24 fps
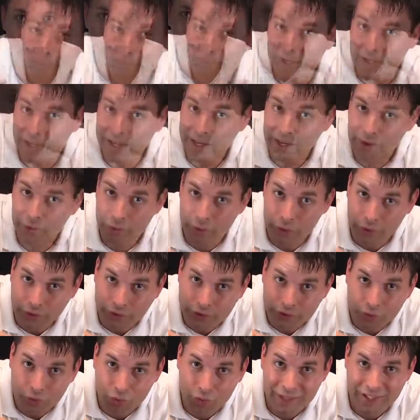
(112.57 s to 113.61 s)
Plant
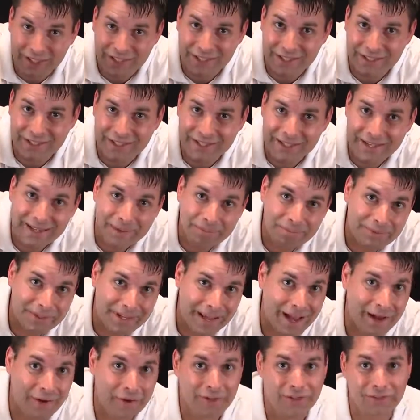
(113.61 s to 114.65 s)
roots reach deep
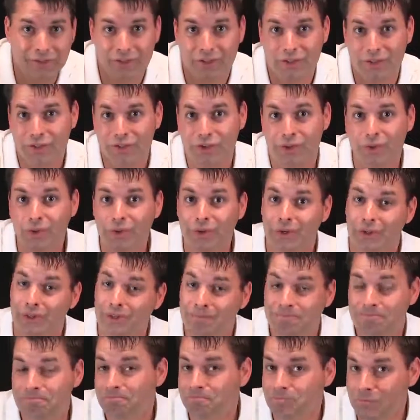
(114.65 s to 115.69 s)
down into the soil.